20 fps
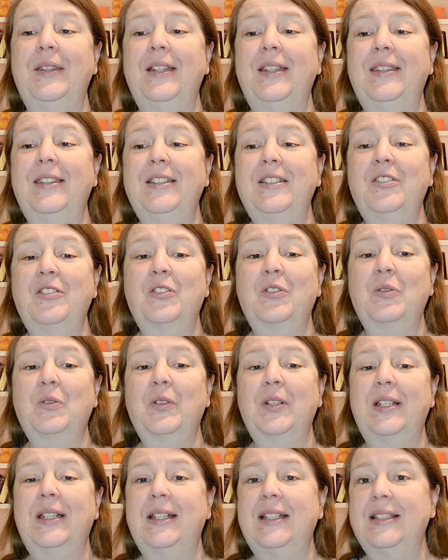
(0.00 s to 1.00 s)
that this
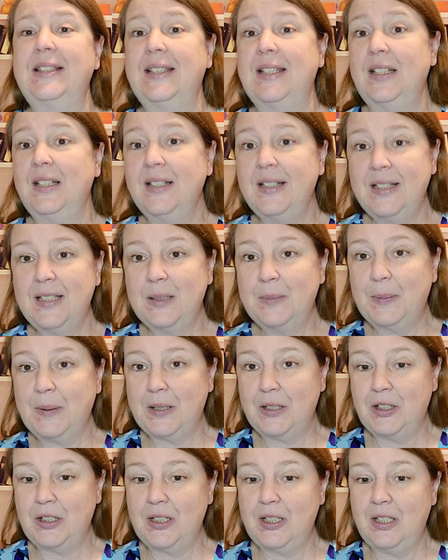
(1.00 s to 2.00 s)
story is at least
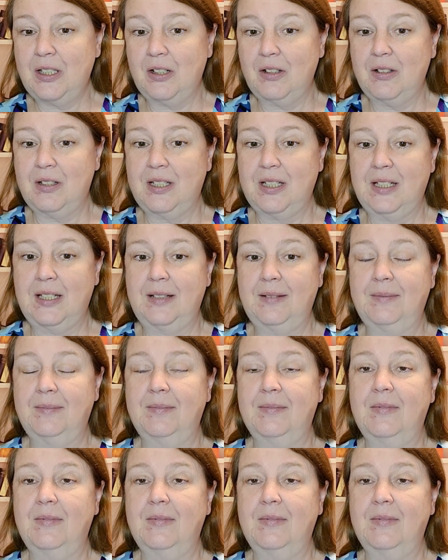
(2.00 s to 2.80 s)
PG-13.